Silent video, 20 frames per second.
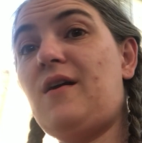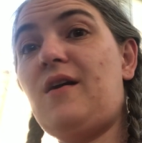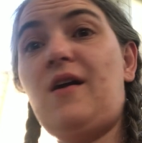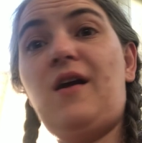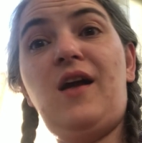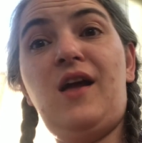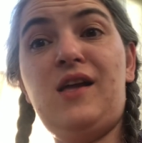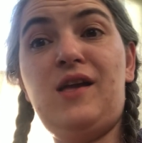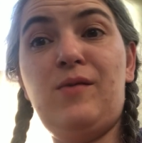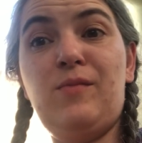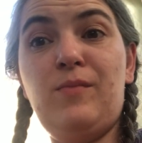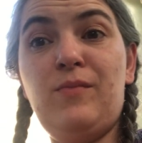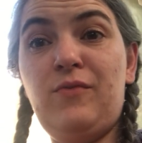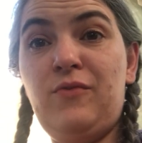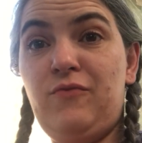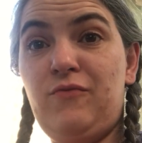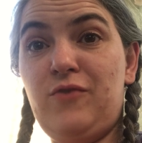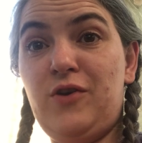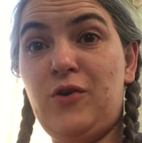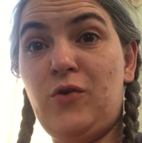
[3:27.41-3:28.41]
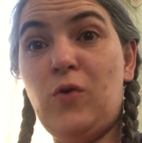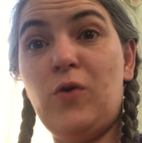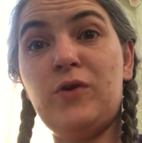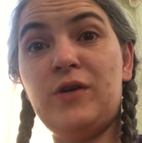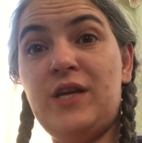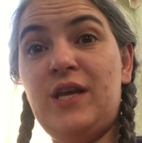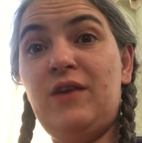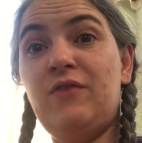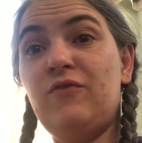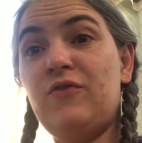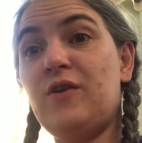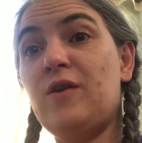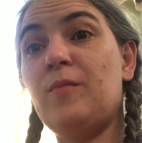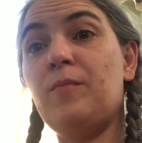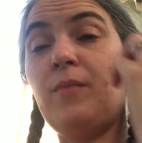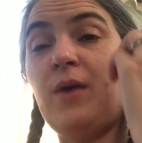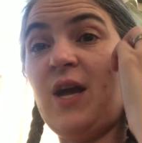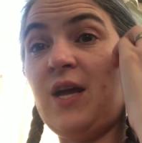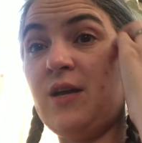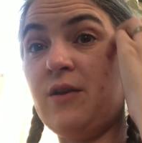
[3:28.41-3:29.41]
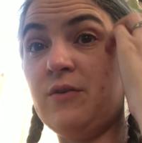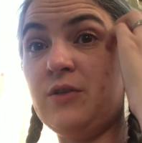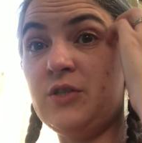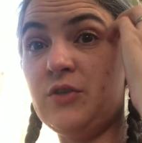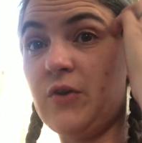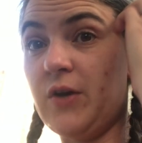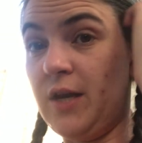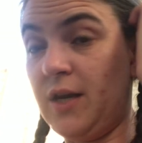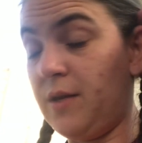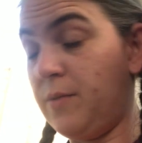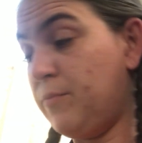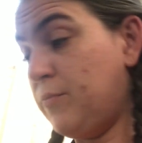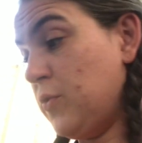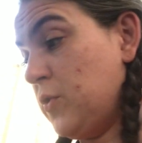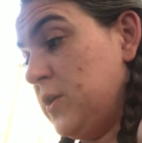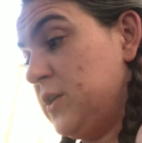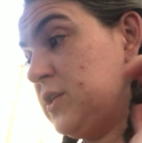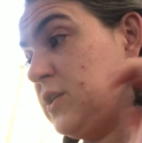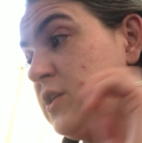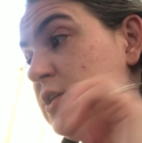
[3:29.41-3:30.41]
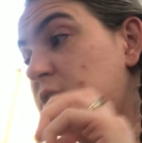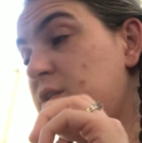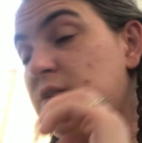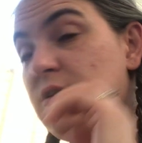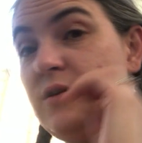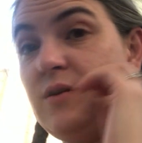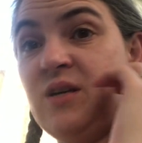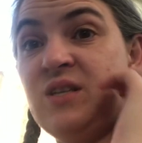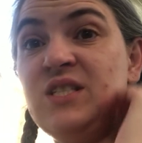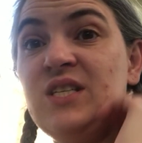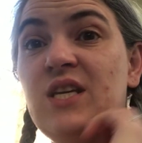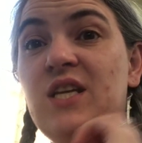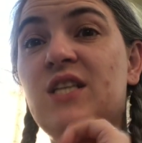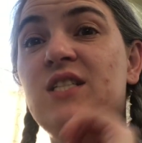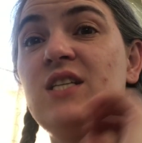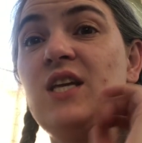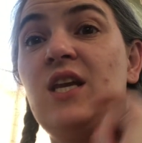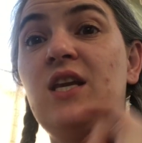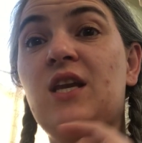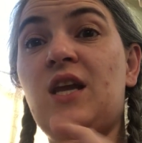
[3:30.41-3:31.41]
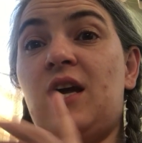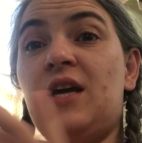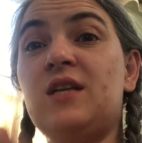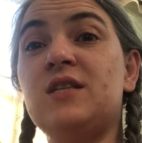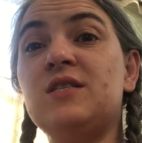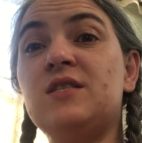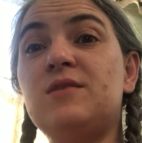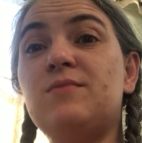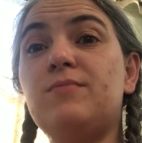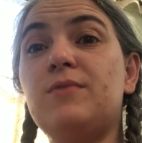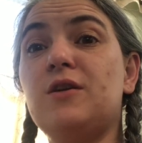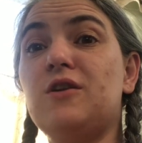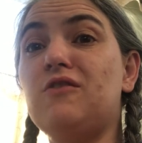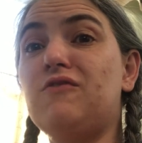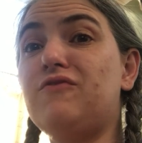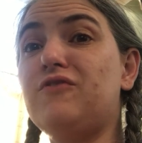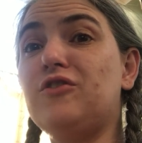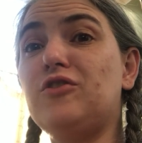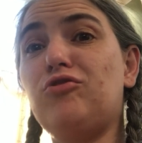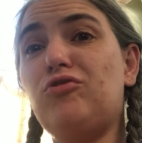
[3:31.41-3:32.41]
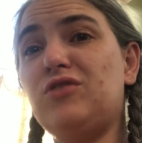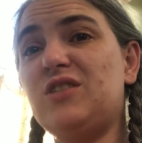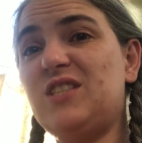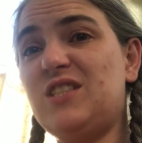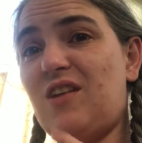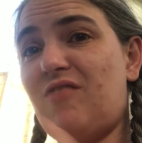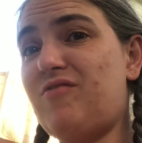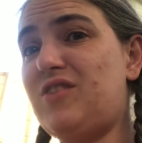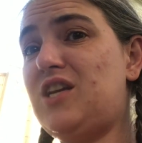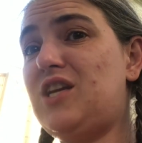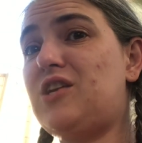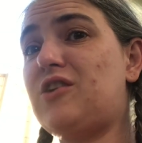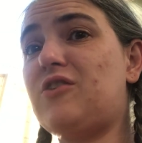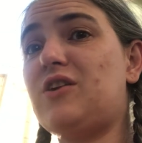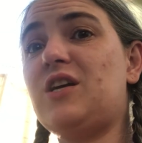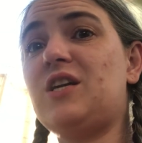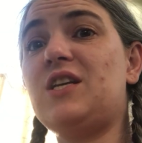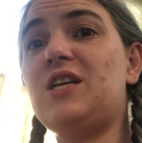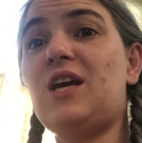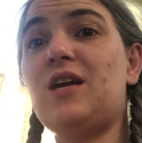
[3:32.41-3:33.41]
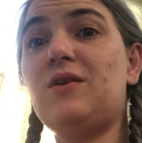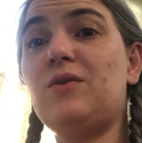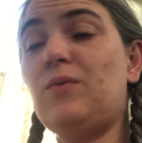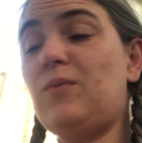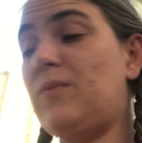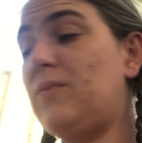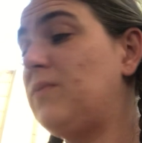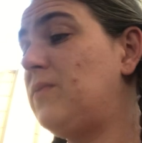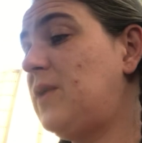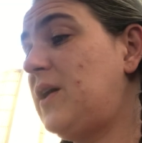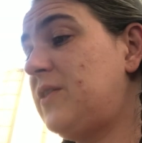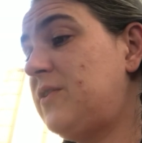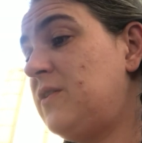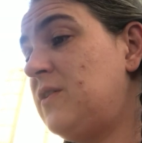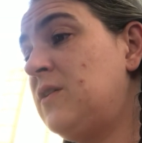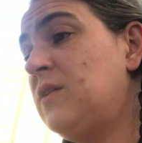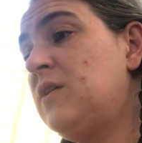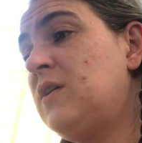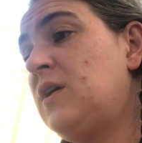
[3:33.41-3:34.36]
I am recording from my screened-in porch because it is a nice, beautiful 70-degree weather.